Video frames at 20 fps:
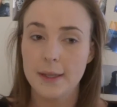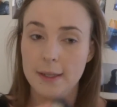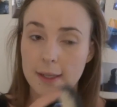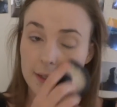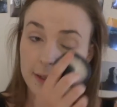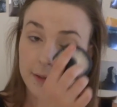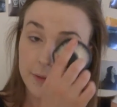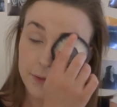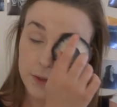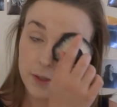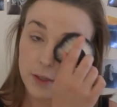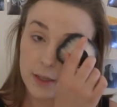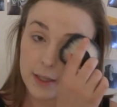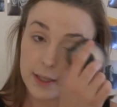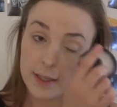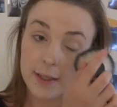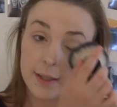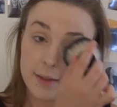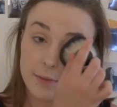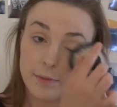I've got
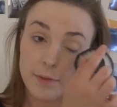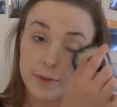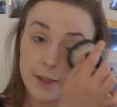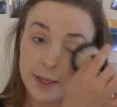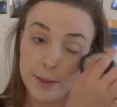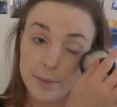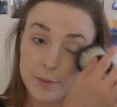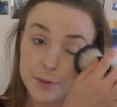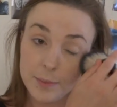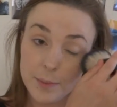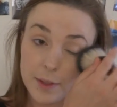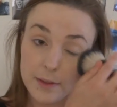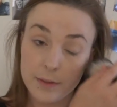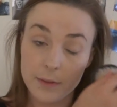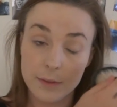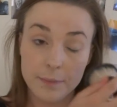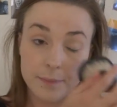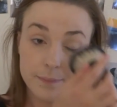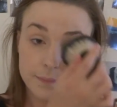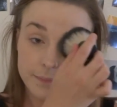an inflamed
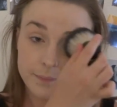muscle.